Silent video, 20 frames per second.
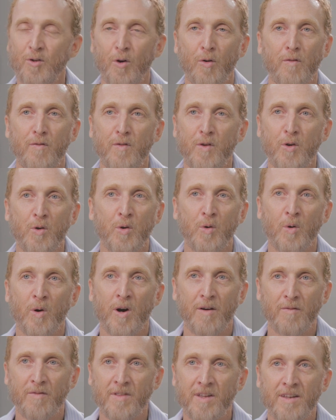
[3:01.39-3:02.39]
so few
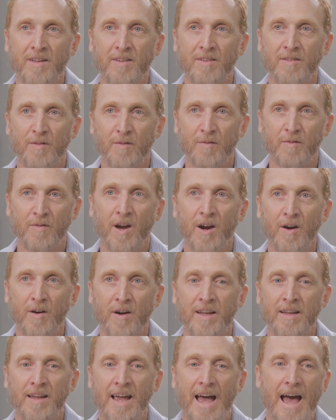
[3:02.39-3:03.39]
of these
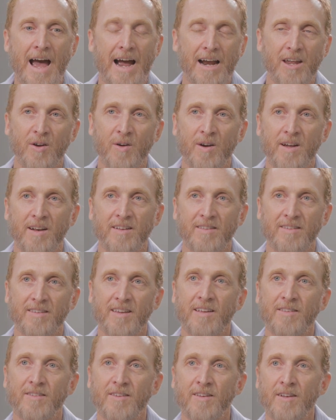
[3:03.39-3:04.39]
very accurate and
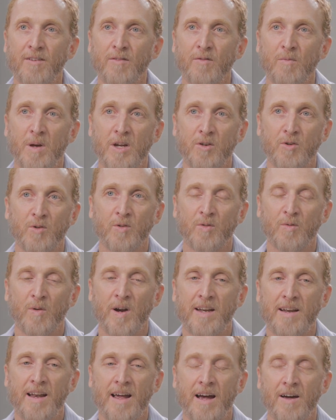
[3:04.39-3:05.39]
sensitive measures
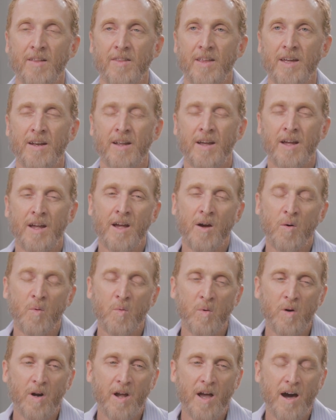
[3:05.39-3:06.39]
right now that
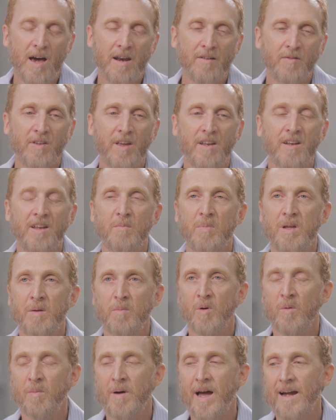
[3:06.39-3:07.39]
we're kind of sending
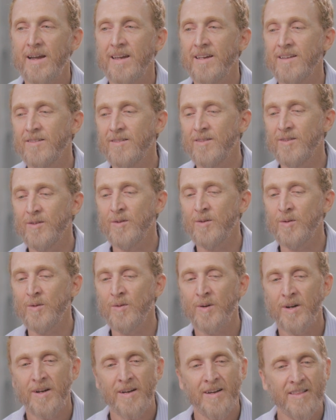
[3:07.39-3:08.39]
people back
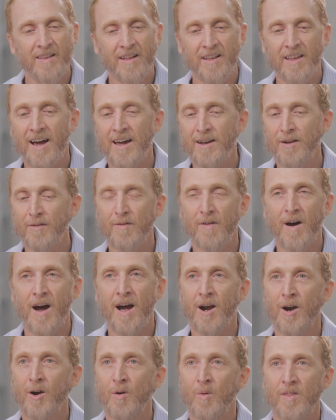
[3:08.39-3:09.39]
into the line of
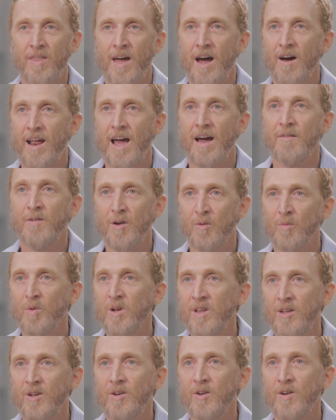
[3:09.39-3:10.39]
fire without having a
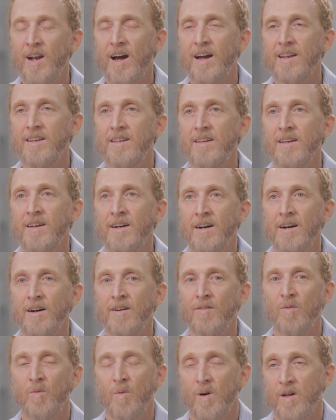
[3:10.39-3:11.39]
really good idea
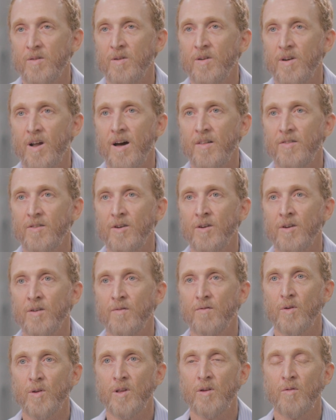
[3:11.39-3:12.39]
of whether or not they're
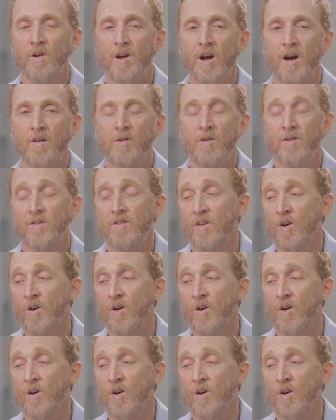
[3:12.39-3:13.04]
fully recovered.